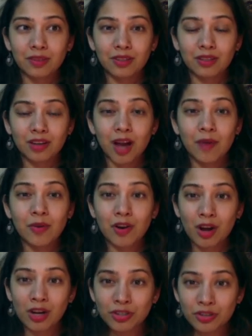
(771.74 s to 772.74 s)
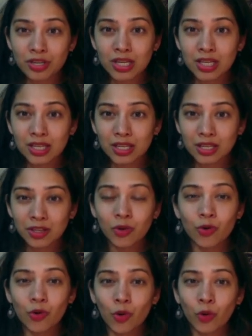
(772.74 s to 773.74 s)
camaraderie,
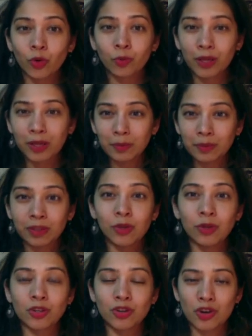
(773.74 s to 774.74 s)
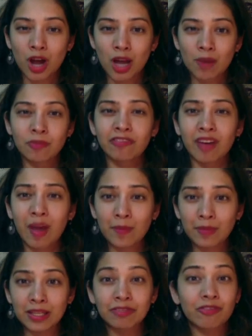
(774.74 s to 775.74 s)
your own people, your tribe,
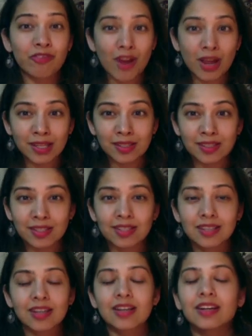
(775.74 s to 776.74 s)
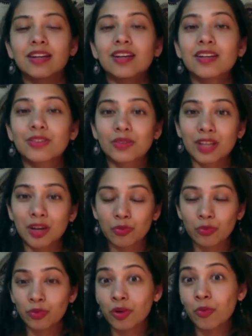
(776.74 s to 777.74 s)
family, friends. So
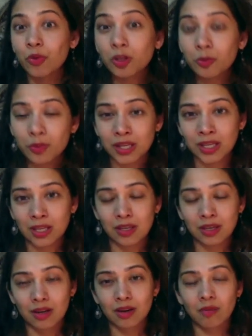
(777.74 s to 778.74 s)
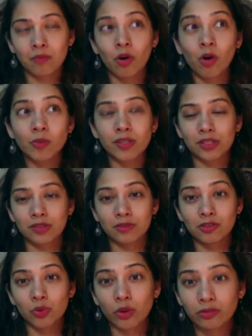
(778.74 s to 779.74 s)
there will be moments of
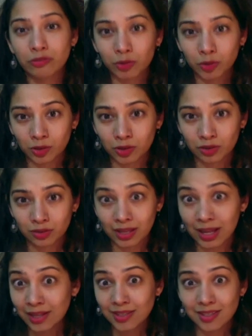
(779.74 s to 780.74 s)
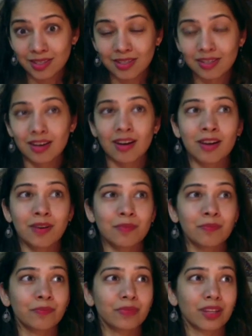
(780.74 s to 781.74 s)
joyfulness,
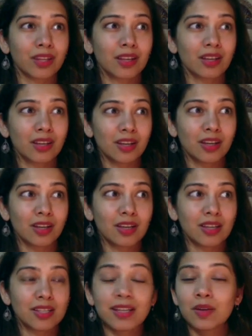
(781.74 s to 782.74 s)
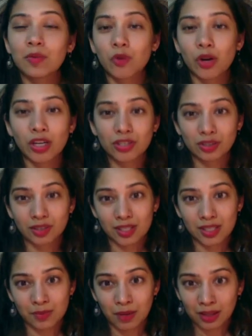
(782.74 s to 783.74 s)
celebration
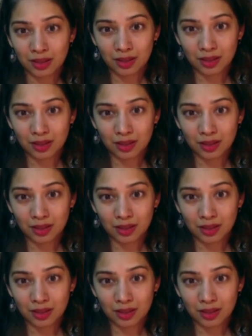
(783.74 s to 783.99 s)
this month.